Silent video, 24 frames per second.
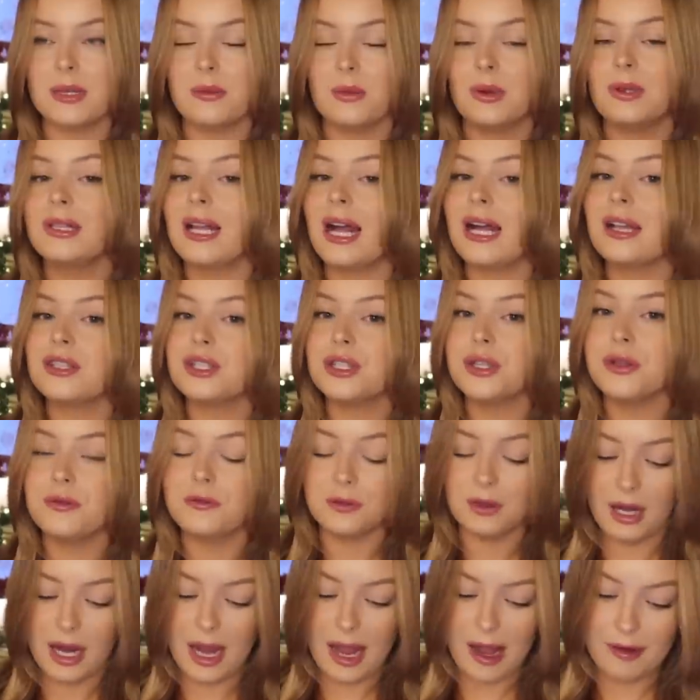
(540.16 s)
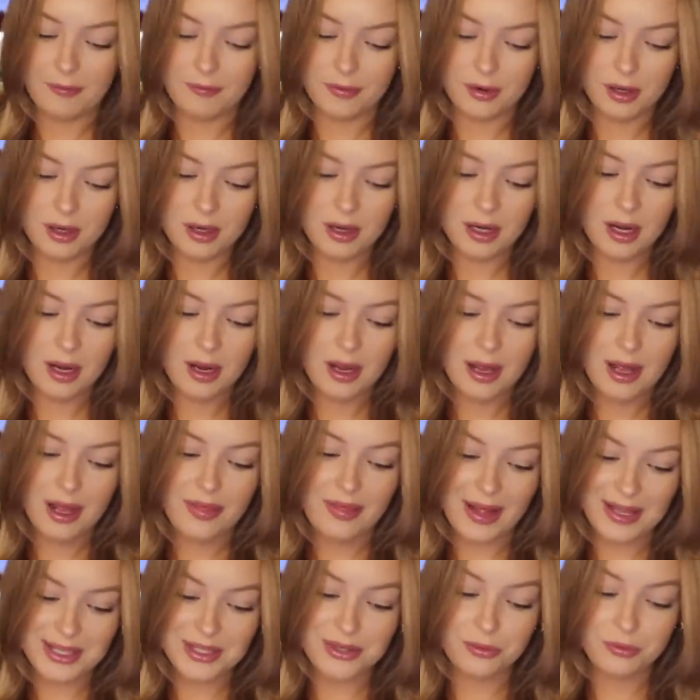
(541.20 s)
that will last you forever,
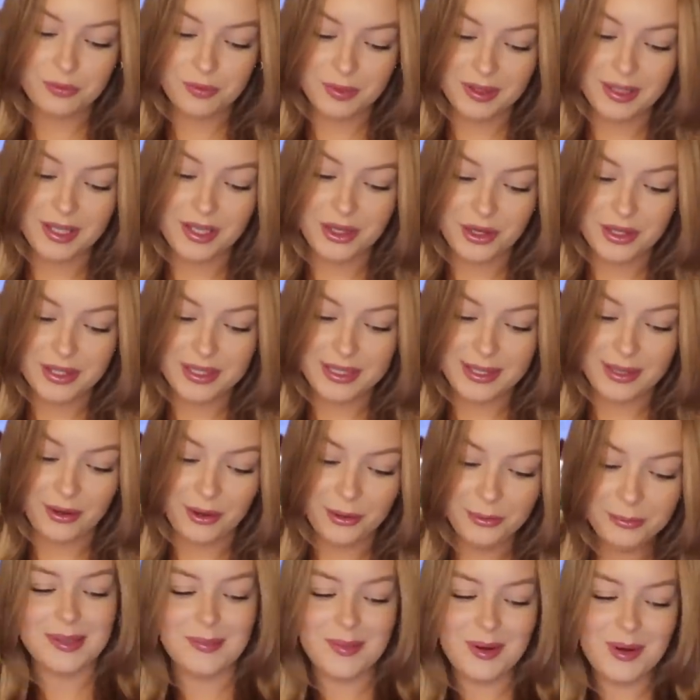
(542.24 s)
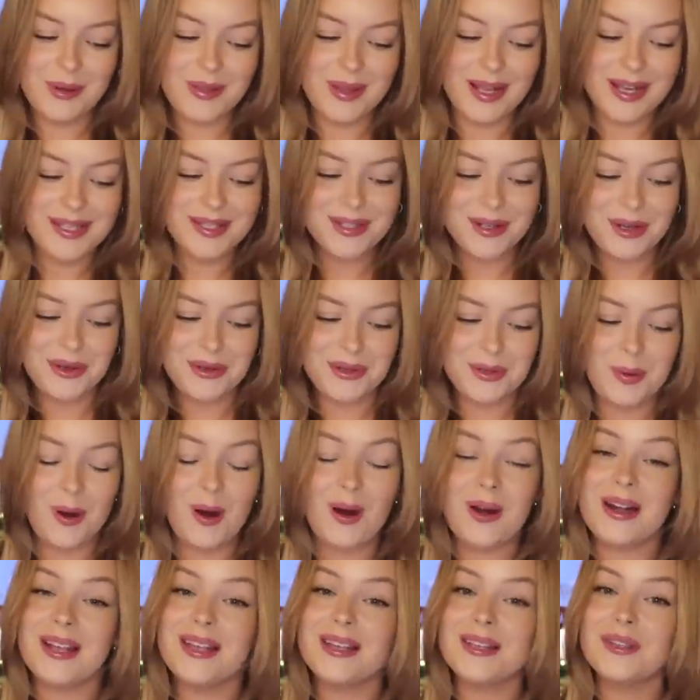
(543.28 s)
that's a really good deal. Someone who likes to host
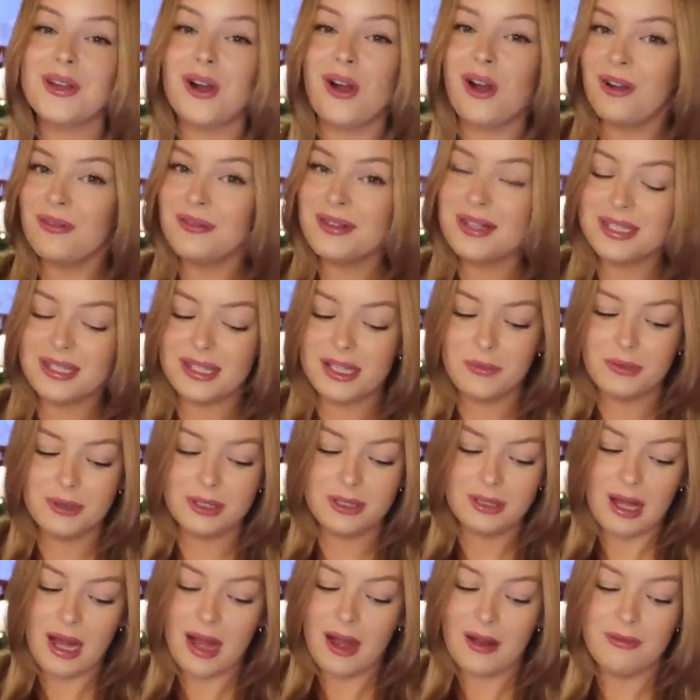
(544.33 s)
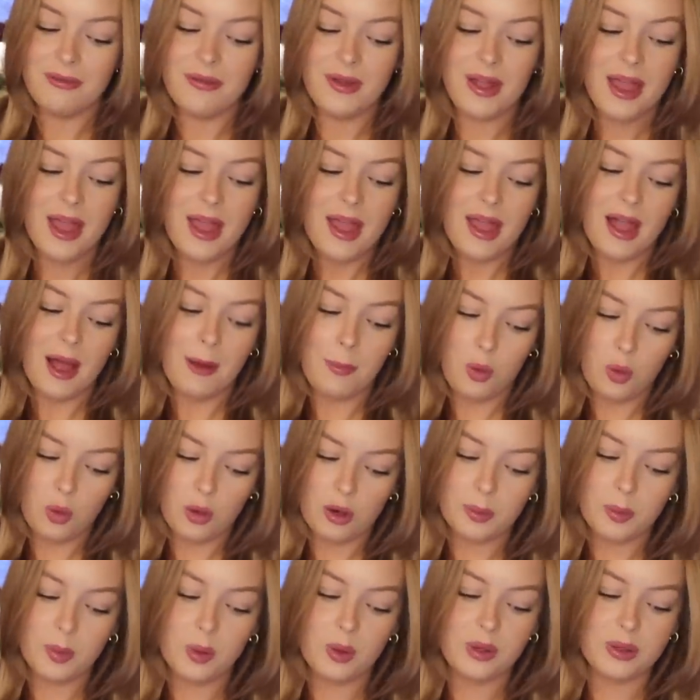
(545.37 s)
parties obviously would love a
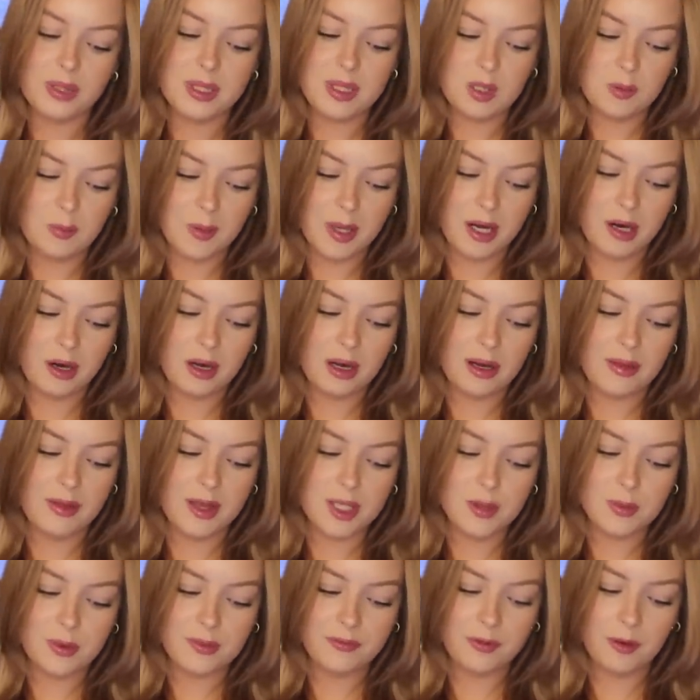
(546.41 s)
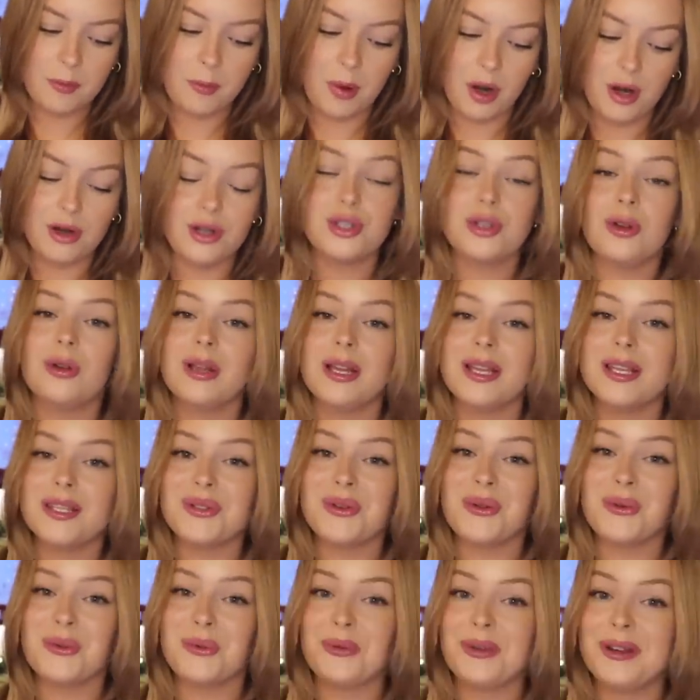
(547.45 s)
portable speaker. This one from Marshall
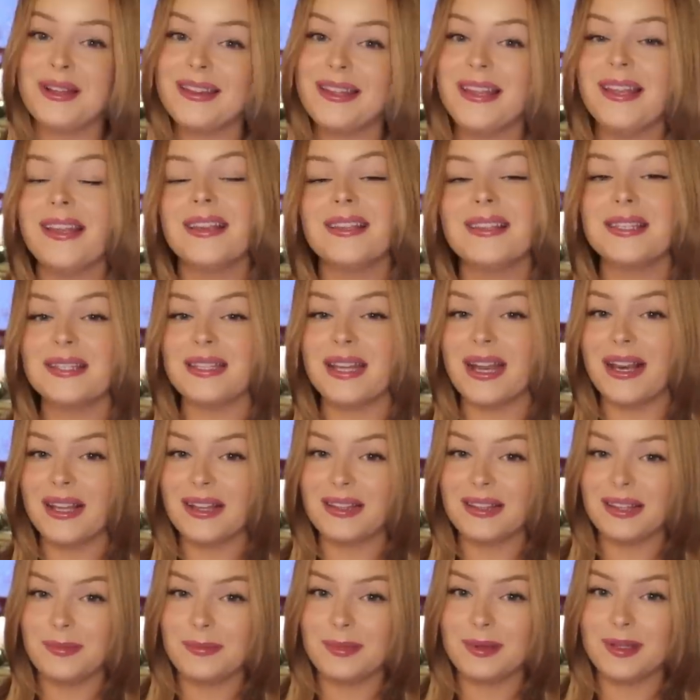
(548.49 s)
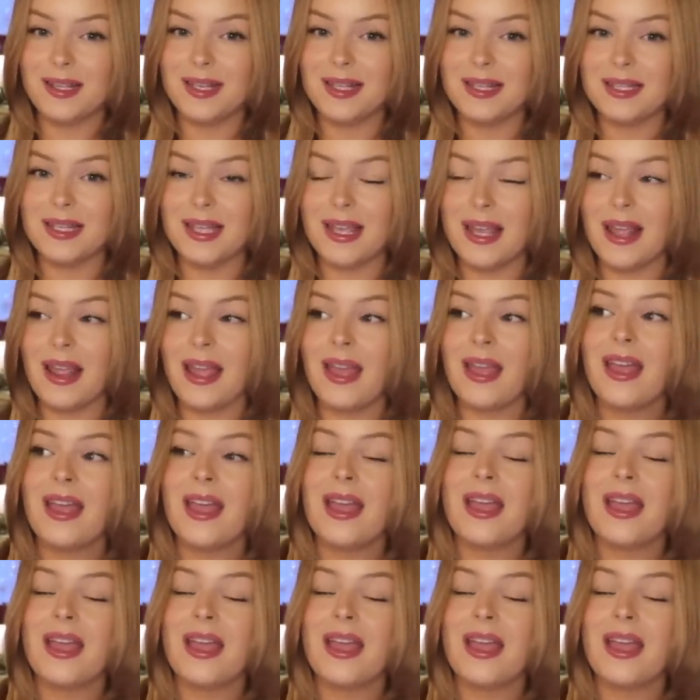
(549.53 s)
is really aesthetically pleasing,